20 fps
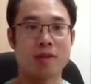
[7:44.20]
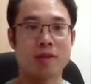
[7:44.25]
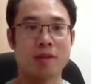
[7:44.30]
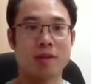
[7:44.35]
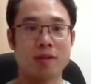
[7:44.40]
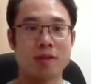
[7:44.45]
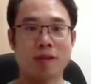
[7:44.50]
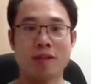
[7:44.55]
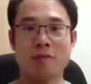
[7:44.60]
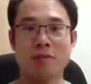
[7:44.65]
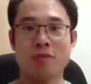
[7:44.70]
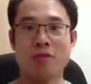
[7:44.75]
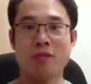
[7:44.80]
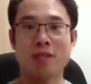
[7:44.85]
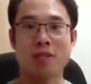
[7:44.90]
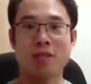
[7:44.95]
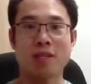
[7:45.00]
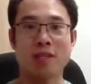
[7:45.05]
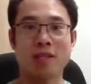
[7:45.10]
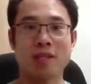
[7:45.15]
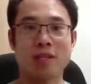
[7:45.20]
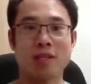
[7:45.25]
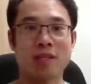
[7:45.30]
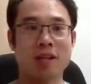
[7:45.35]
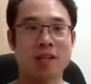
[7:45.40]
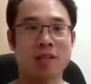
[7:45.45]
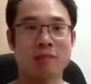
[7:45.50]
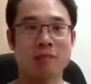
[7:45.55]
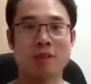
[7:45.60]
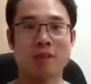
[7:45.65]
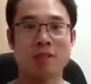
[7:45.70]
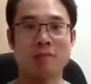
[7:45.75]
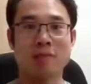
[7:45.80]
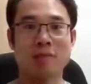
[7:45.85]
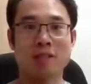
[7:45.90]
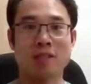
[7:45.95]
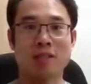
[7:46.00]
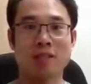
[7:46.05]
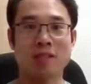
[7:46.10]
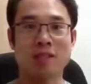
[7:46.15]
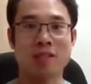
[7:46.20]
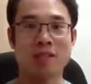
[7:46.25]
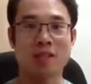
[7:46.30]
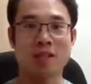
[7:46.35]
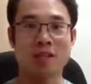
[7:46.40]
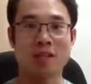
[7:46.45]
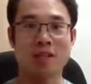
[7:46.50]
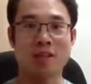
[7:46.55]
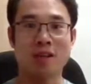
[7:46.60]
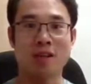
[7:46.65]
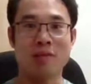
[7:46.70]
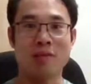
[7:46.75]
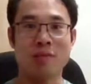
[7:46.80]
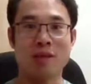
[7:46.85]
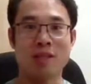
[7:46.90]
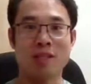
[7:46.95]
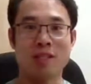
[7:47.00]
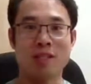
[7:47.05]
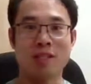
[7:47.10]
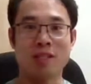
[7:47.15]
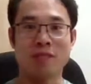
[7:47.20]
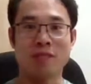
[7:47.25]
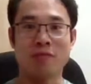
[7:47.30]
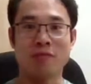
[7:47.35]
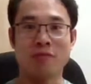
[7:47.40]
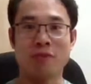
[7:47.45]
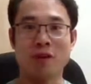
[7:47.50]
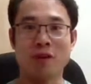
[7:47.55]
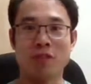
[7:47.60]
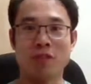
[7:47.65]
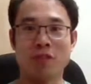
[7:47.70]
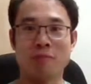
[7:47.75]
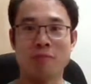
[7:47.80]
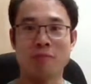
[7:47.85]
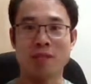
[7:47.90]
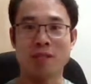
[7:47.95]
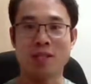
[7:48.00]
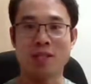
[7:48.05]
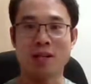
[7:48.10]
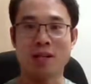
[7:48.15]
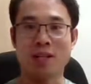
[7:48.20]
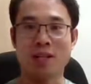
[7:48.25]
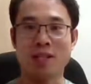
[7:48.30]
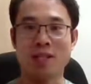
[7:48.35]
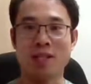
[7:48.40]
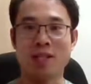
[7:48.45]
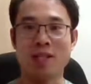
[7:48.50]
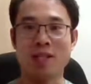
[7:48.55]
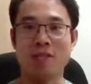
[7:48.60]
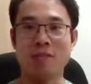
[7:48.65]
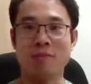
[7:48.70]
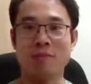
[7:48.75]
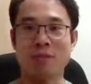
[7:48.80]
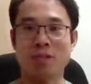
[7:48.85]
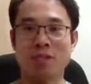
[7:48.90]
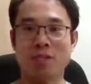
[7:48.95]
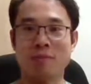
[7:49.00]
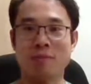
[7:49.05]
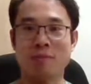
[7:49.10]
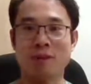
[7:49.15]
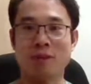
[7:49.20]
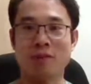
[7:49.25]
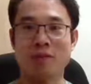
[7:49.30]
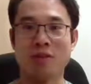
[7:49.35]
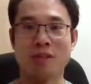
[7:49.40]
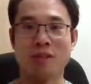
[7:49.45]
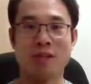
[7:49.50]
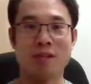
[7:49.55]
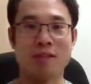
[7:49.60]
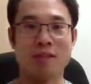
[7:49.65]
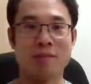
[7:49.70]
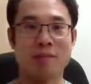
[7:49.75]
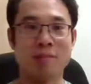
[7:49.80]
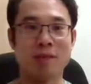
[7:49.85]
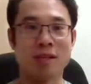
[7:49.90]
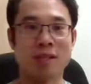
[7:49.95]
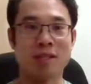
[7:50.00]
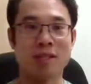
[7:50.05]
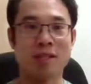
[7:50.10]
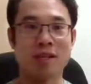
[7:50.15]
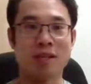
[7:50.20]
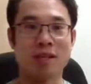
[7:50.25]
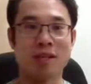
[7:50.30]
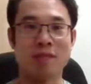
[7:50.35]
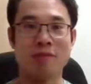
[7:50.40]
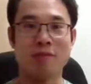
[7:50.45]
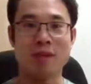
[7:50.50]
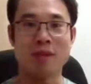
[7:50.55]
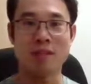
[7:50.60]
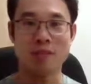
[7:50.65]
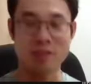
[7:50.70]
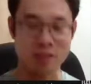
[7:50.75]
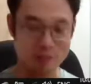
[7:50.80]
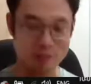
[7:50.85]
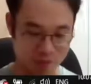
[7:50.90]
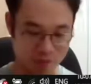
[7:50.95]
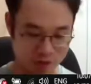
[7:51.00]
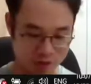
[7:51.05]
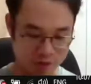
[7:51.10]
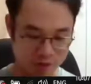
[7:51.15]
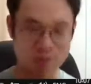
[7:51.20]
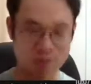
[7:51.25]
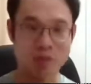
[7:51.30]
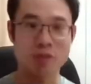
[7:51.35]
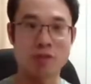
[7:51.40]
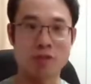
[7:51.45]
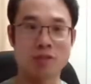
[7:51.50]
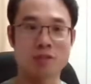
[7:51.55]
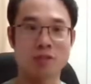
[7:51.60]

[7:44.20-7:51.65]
And I'm using a second text box because I want this font to be a little bit smaller than the main title, Fantasy Impromptu.